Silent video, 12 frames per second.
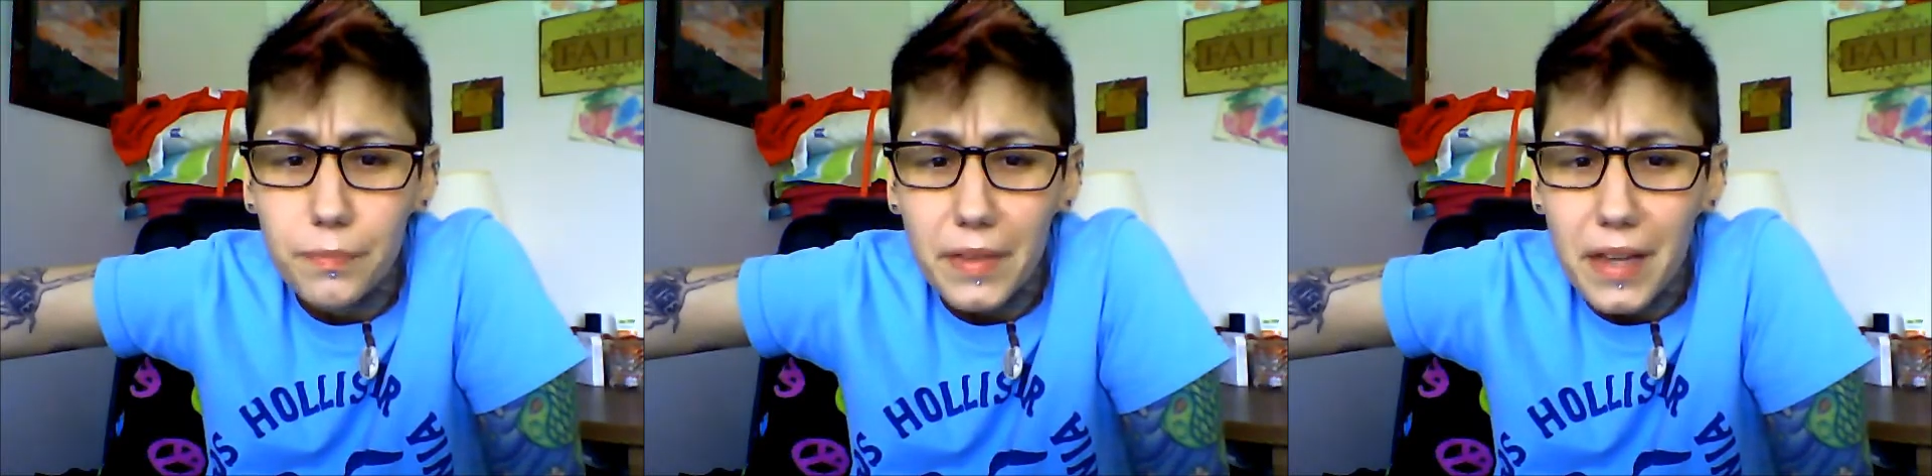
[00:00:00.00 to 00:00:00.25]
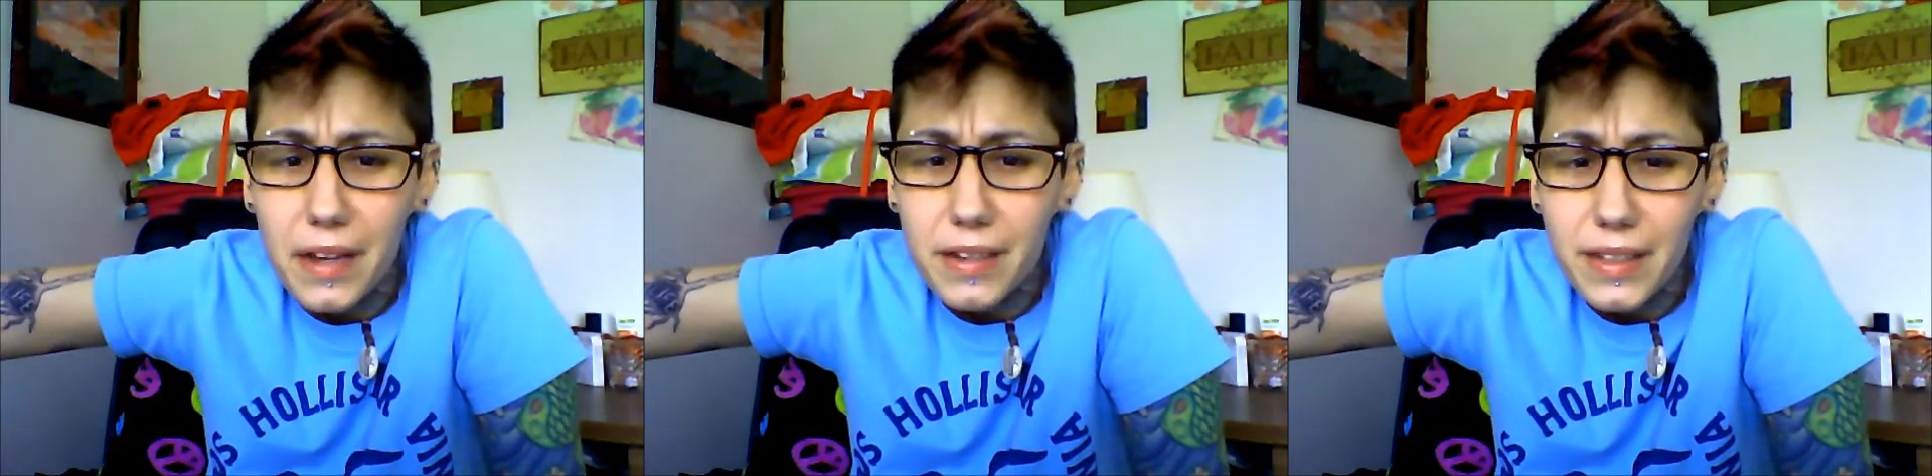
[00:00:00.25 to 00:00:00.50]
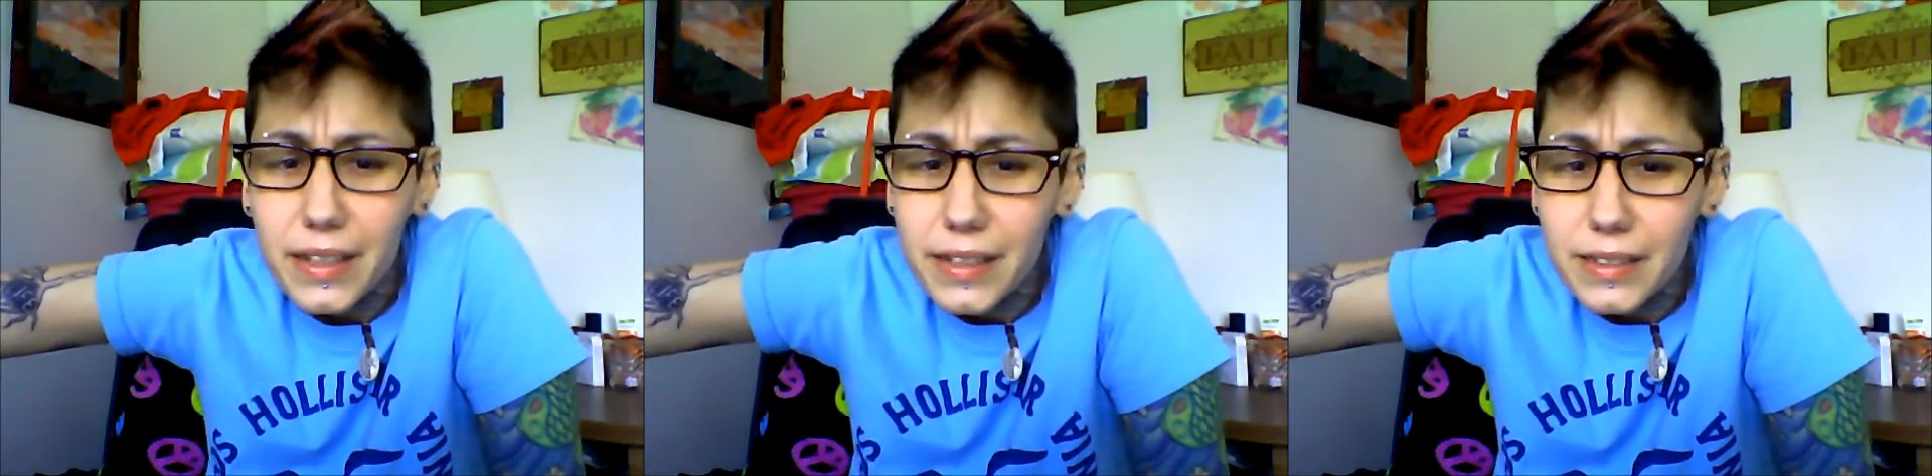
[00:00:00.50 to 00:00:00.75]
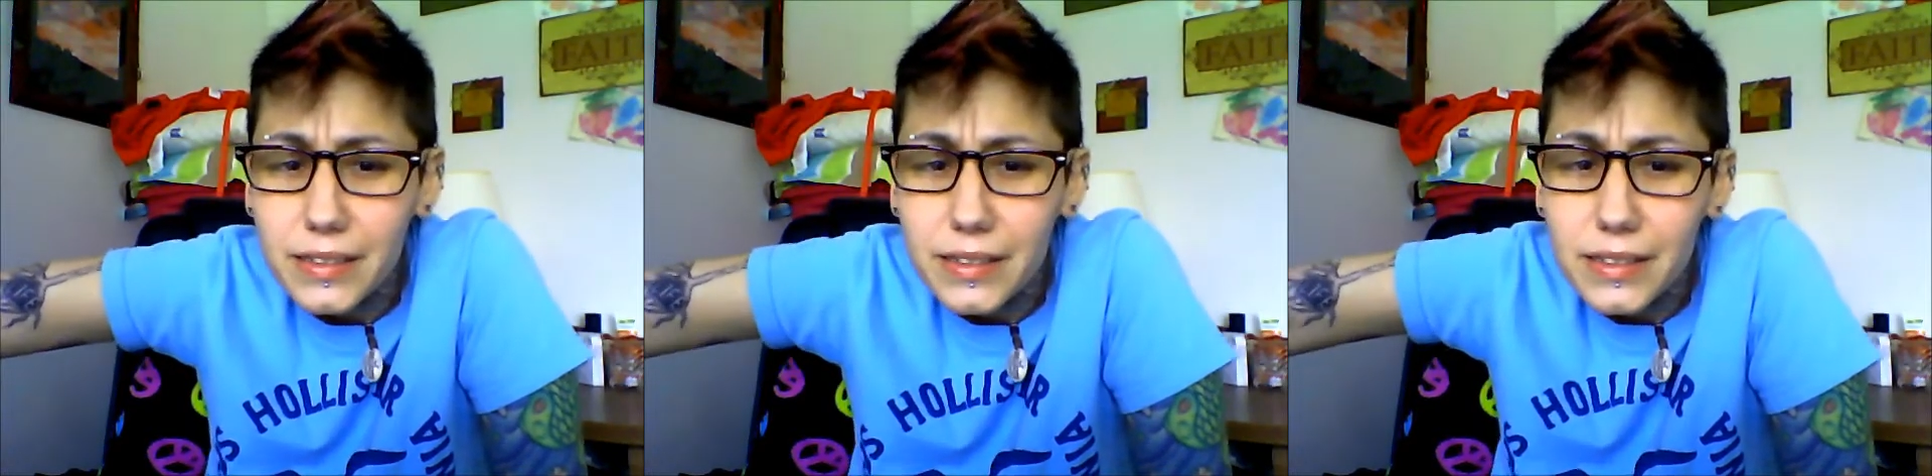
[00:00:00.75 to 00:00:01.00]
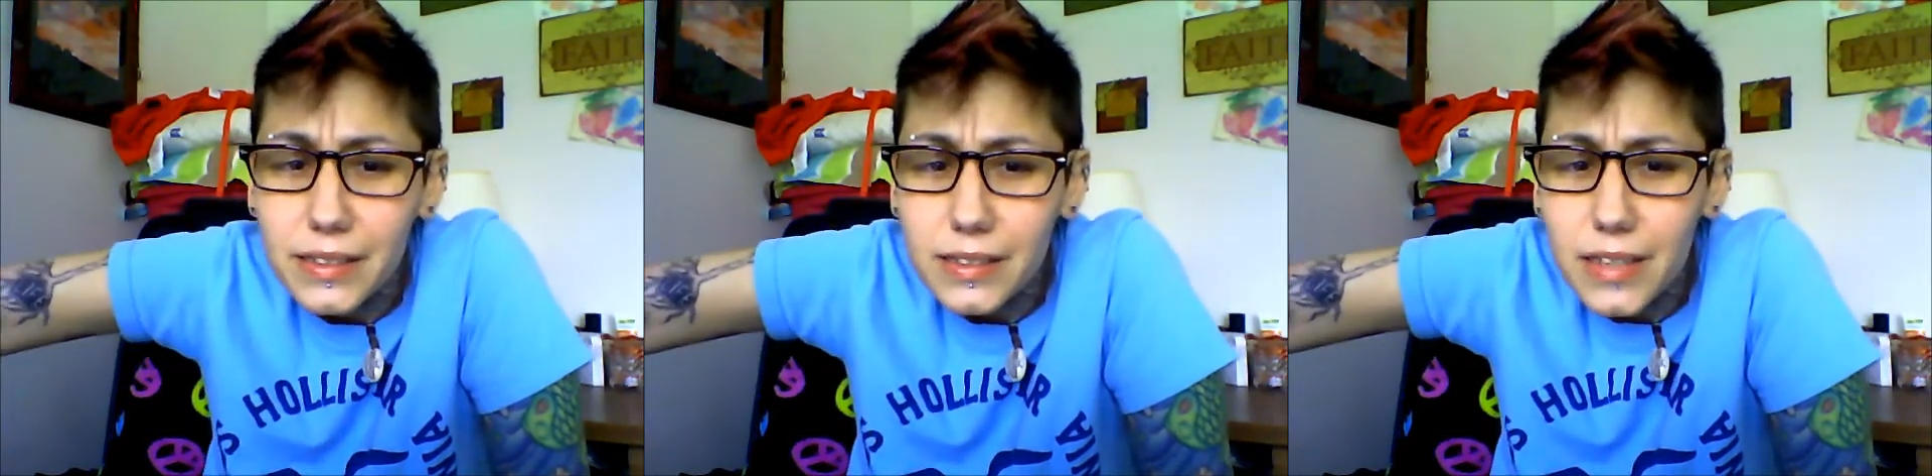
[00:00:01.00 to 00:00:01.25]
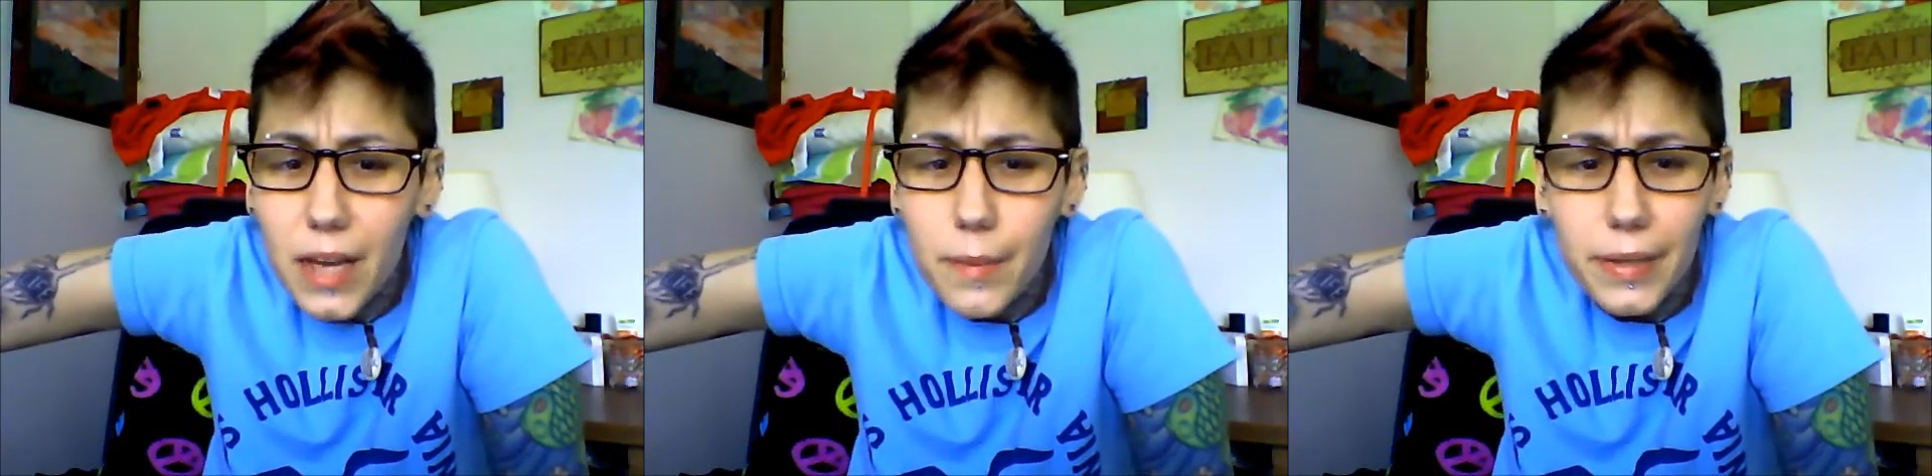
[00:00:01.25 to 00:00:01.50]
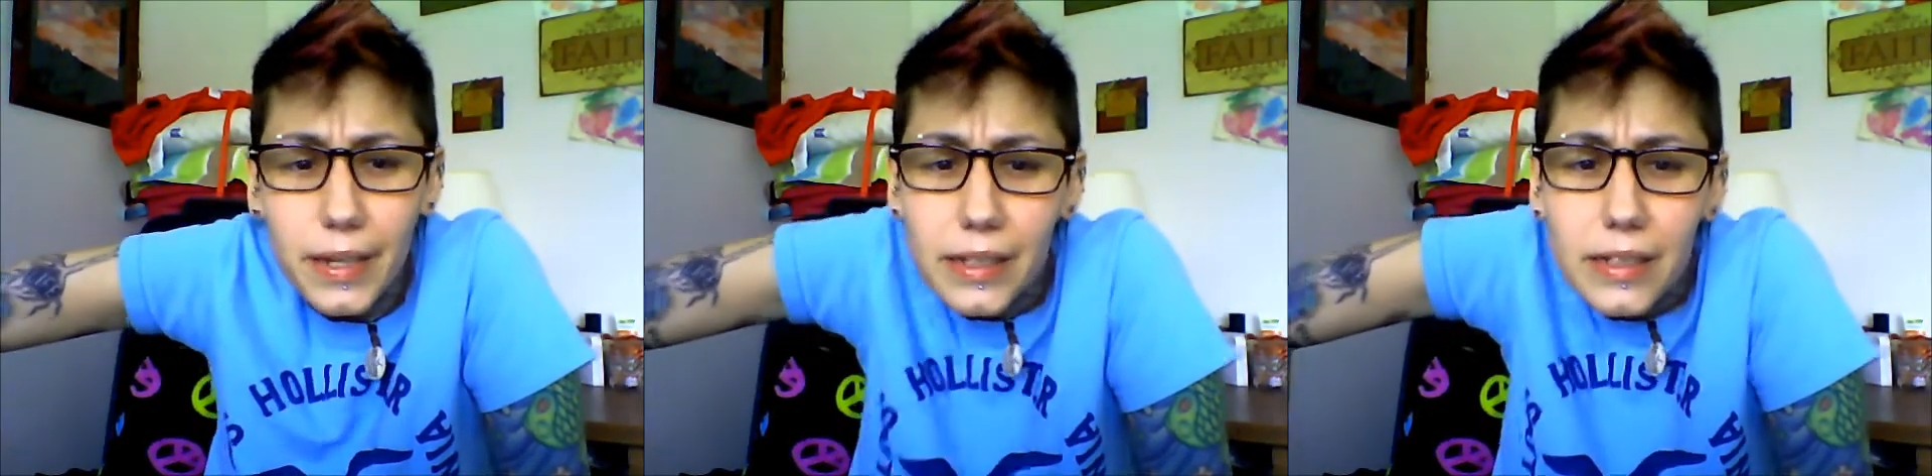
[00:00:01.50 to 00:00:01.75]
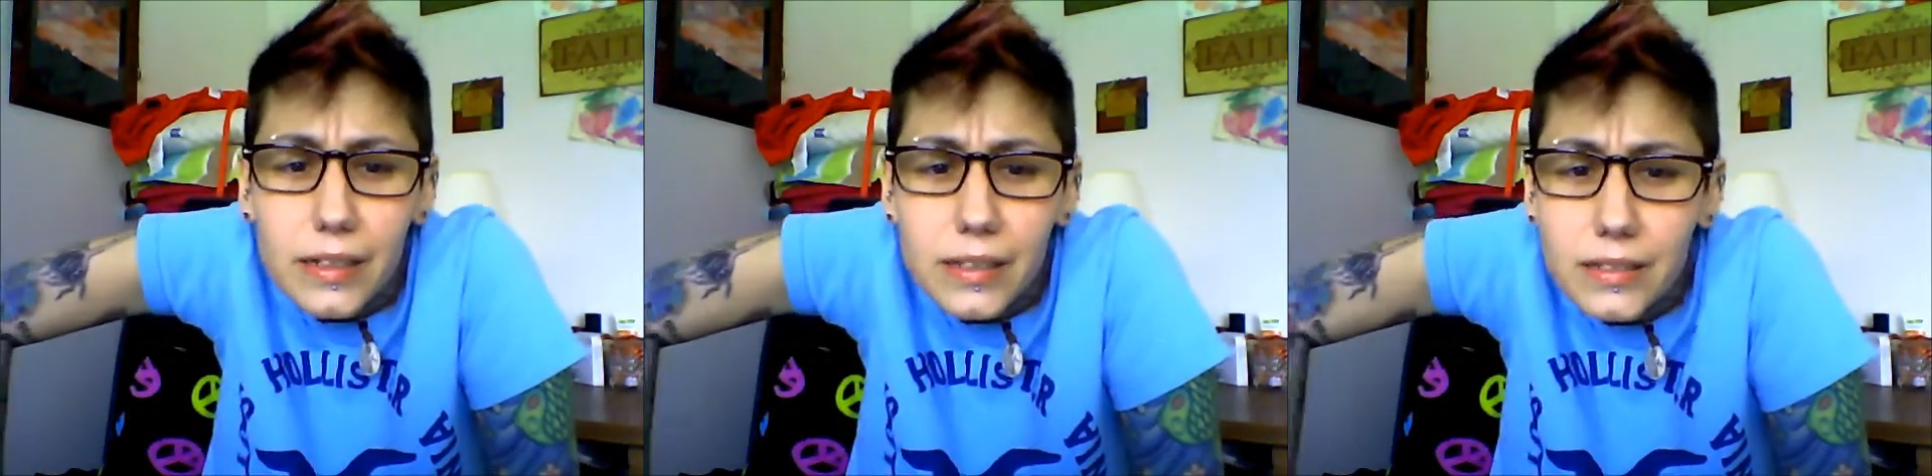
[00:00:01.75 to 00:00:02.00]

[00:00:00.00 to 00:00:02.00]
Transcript: And kittens, I mean,